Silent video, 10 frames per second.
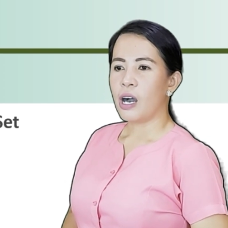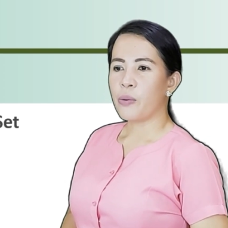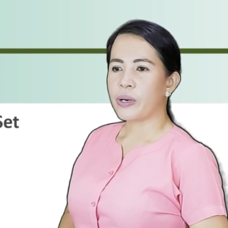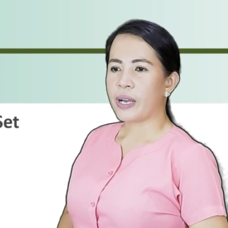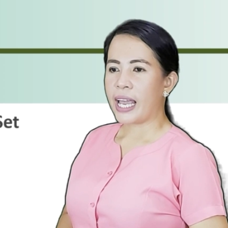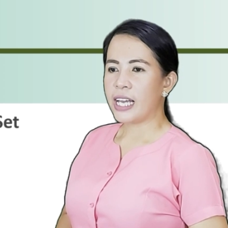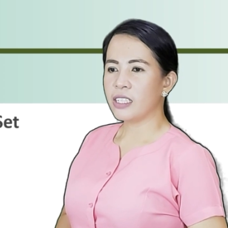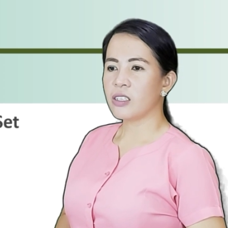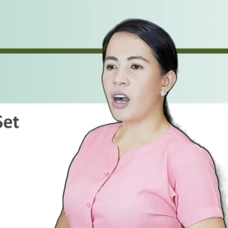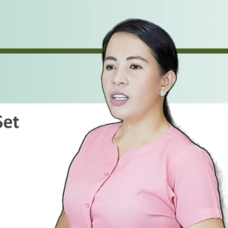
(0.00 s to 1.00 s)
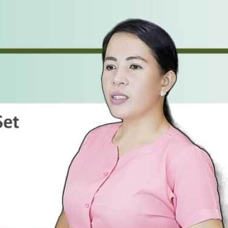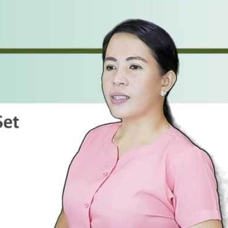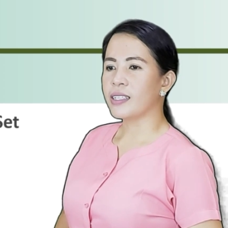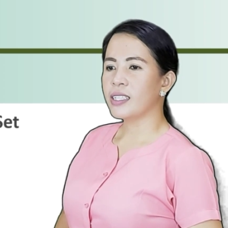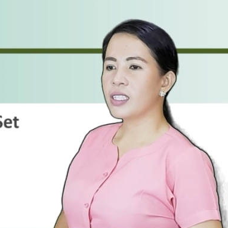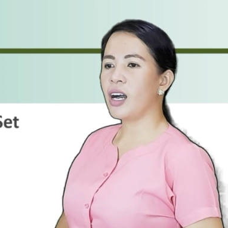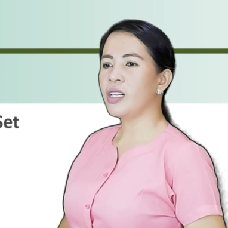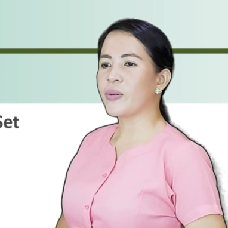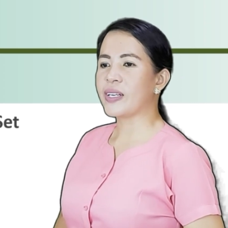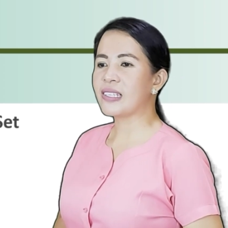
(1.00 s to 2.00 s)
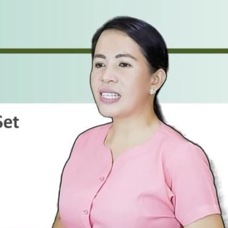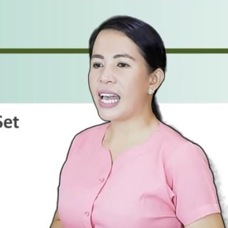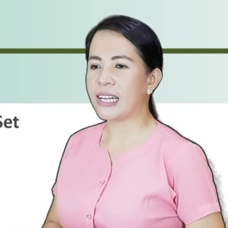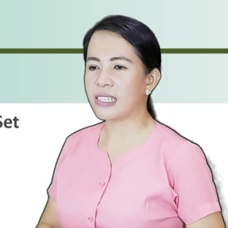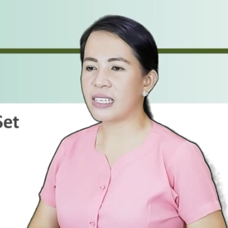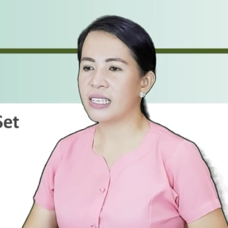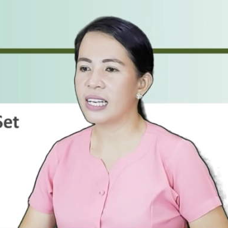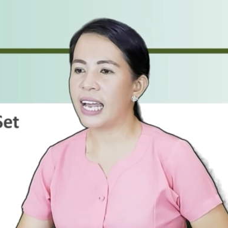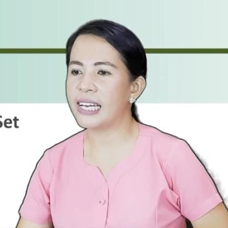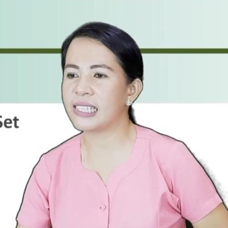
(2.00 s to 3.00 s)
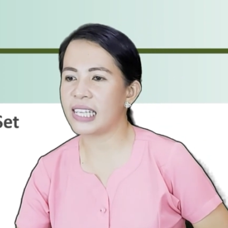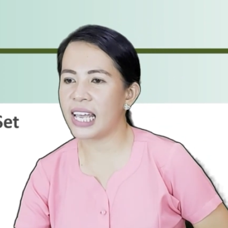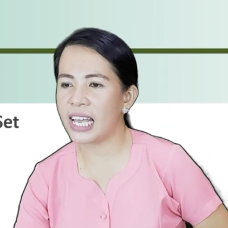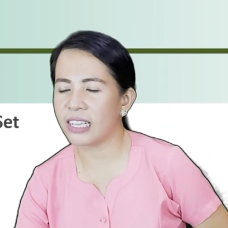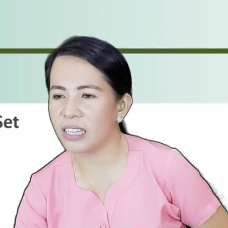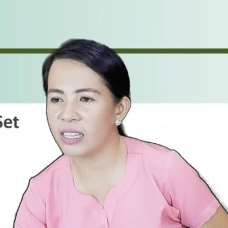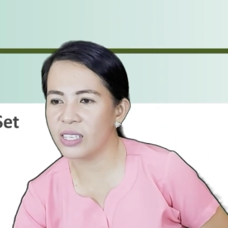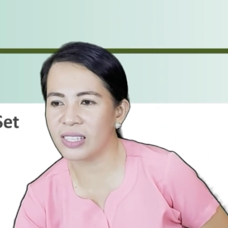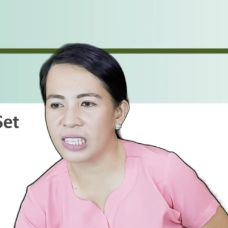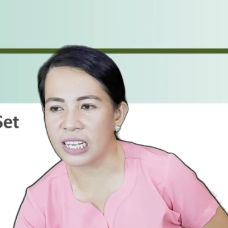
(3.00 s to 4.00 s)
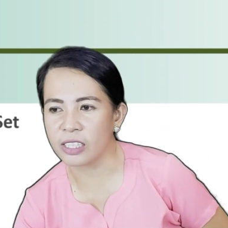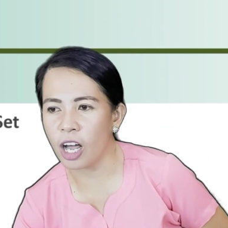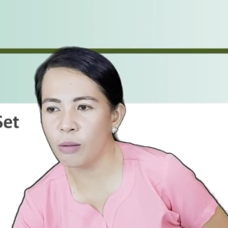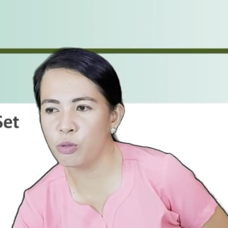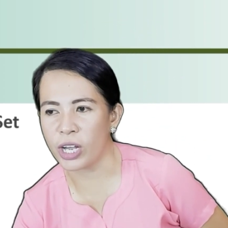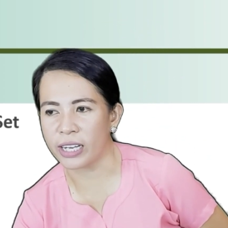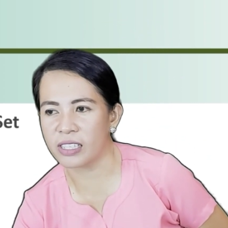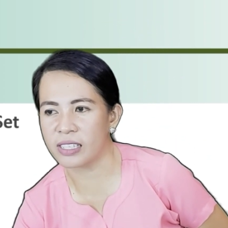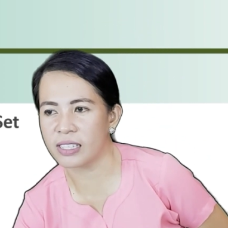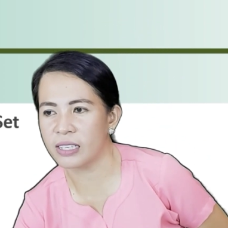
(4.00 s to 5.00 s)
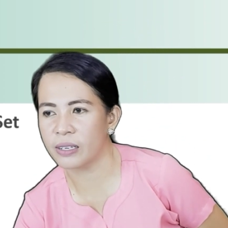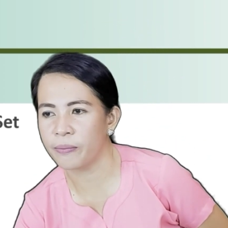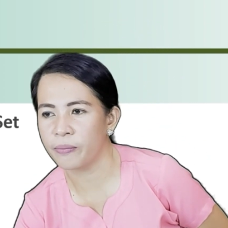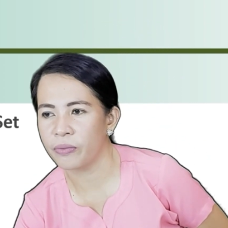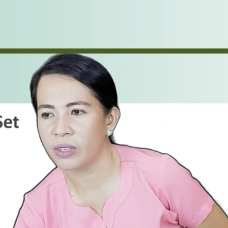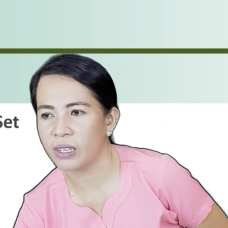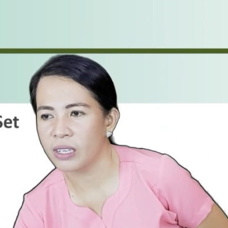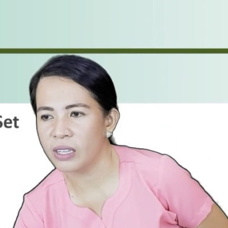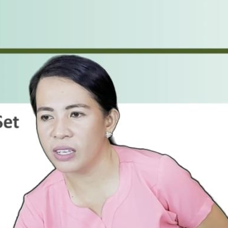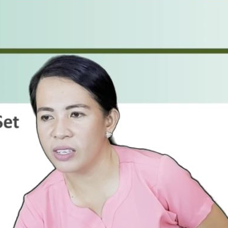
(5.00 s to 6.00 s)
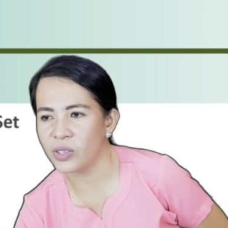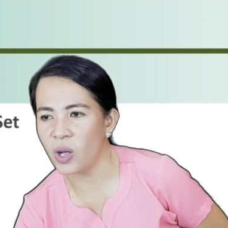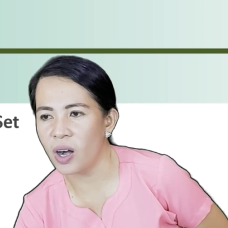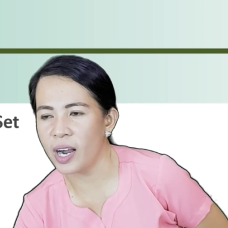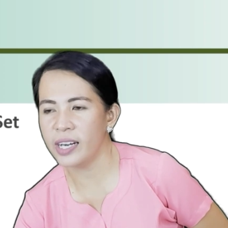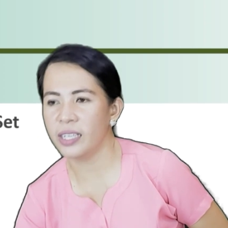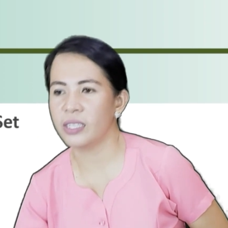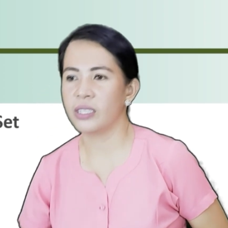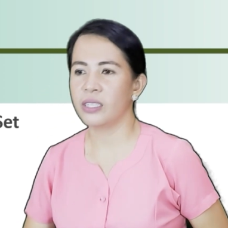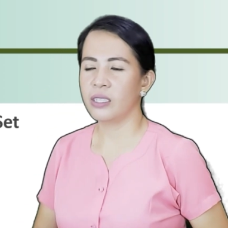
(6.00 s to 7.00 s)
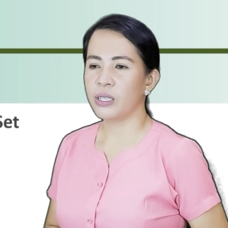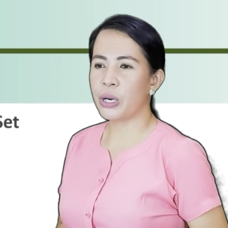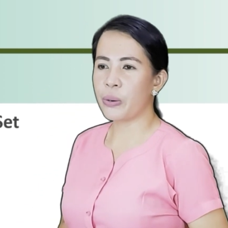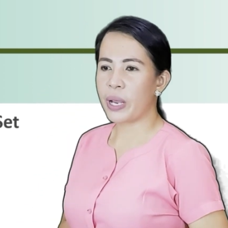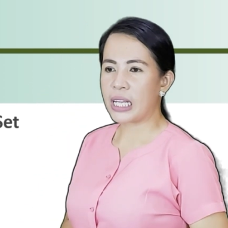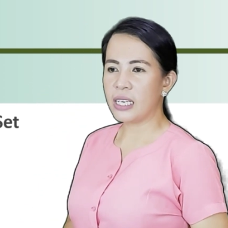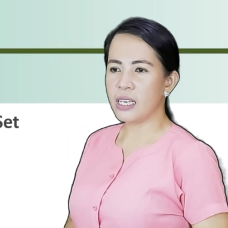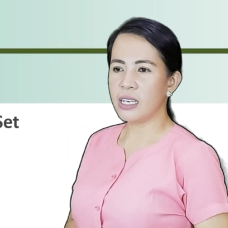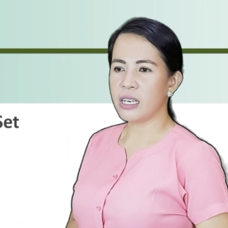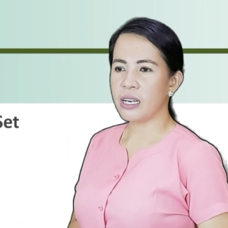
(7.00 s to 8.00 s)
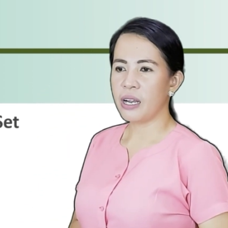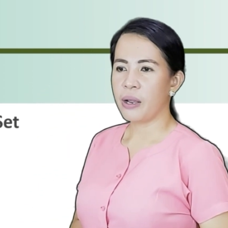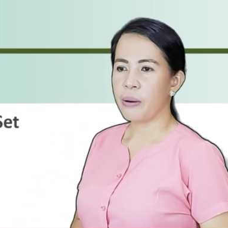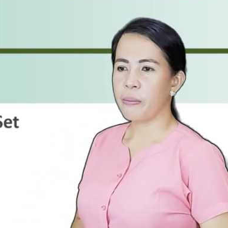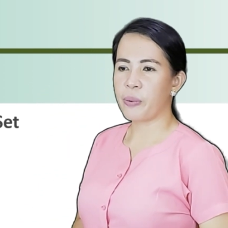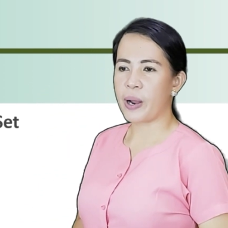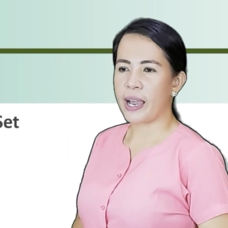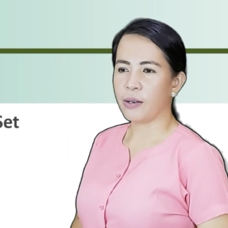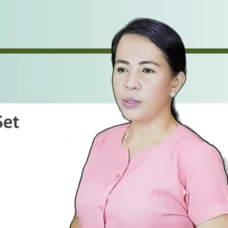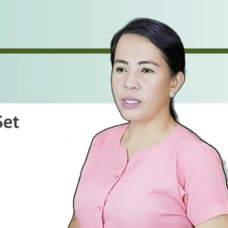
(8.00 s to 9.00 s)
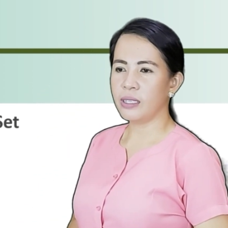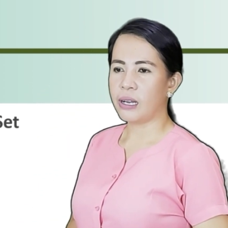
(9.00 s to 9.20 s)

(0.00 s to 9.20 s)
Our eight color coloring set has eight distinct objects. Those are green, brown,